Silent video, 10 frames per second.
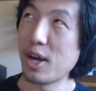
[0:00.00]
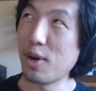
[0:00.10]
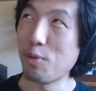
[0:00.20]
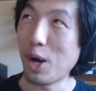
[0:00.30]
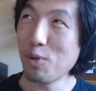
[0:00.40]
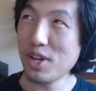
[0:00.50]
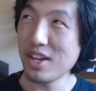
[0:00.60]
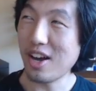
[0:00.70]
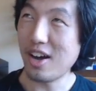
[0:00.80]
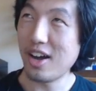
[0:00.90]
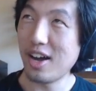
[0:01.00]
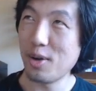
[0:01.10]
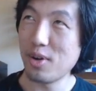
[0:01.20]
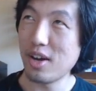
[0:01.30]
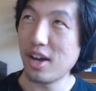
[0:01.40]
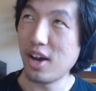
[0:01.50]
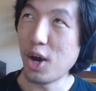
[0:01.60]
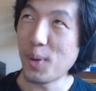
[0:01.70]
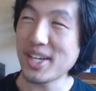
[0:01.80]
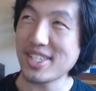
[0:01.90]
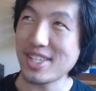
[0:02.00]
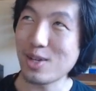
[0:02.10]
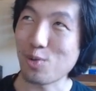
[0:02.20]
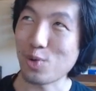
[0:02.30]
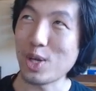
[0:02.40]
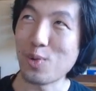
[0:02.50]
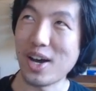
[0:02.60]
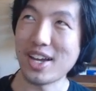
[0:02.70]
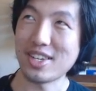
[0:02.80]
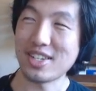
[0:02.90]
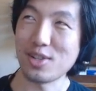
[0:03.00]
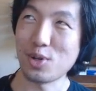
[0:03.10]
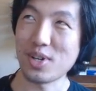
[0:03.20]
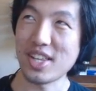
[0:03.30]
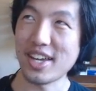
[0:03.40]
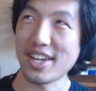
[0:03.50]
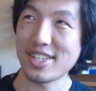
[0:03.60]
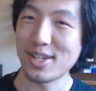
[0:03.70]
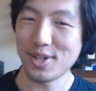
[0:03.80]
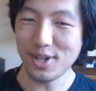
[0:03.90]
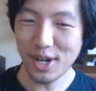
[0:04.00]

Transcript: what would an osc rewind look like so you know